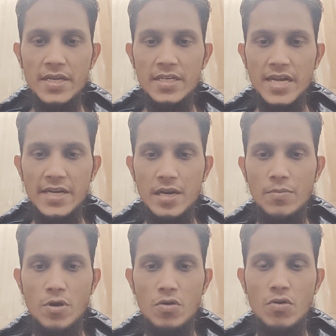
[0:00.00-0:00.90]
a title
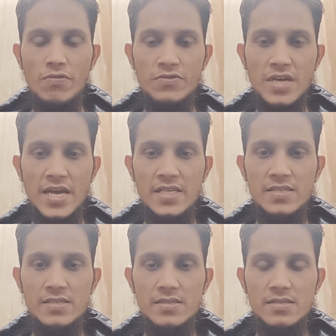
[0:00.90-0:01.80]
block of
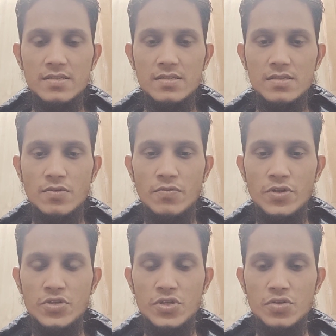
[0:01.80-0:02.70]
size
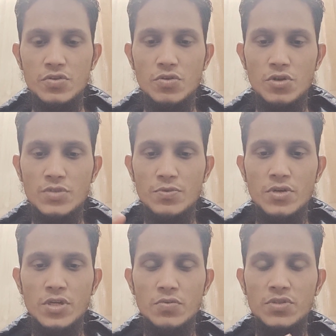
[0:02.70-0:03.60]
which is
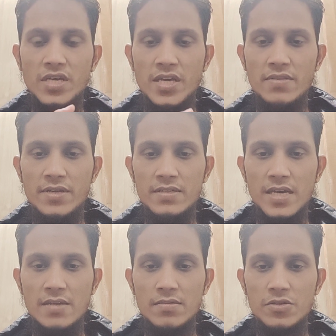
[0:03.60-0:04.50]
corresponding to the A3
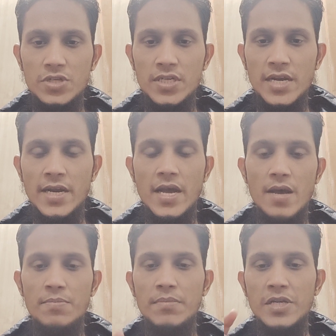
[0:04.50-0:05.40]
size sheet, and
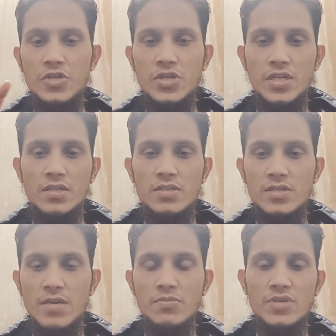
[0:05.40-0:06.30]
I'm mentioning the
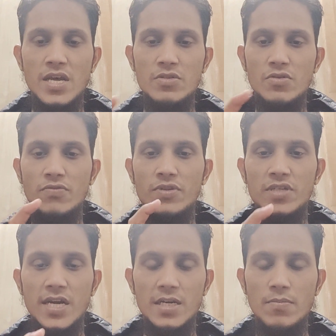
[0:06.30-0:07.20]
same size of the
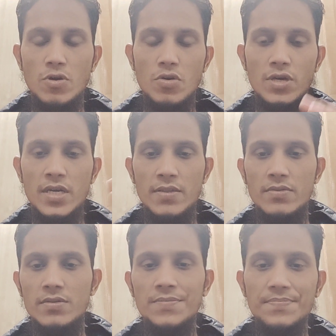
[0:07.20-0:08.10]
title block
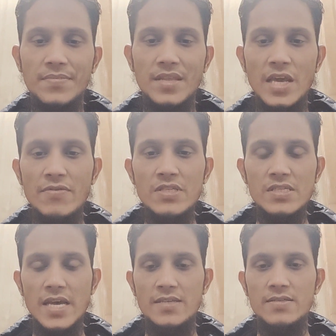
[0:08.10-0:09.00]
in the A1
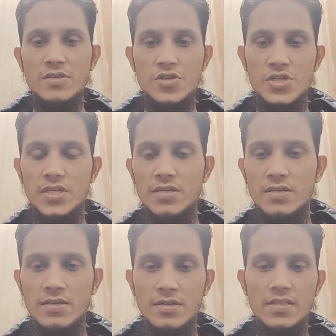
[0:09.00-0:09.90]
size sheet,
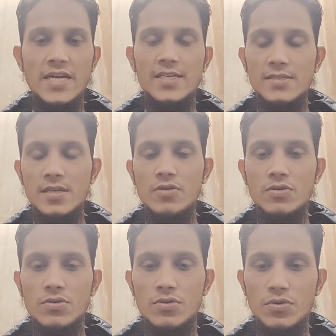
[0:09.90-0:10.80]
that doesn't
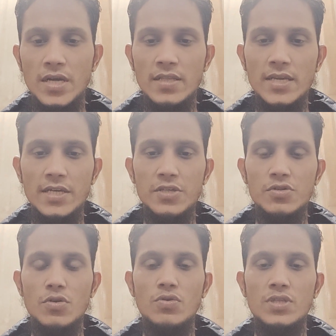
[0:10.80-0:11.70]
look good and that
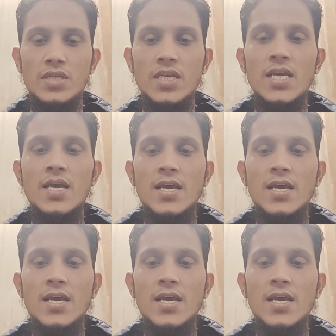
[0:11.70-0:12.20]
is not the